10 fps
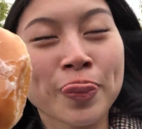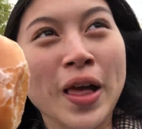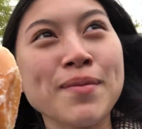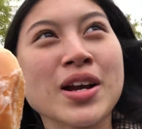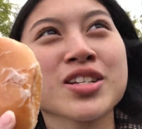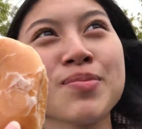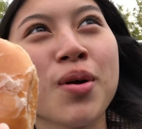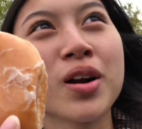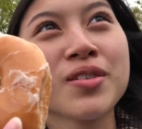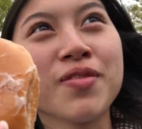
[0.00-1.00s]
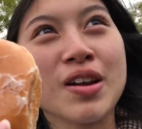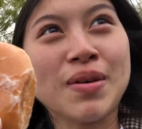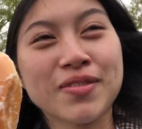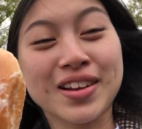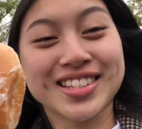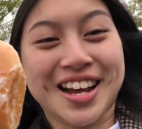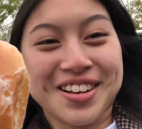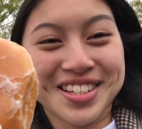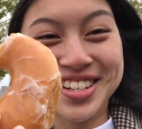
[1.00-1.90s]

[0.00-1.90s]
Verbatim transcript: I'm actually parked in front of my friend's house.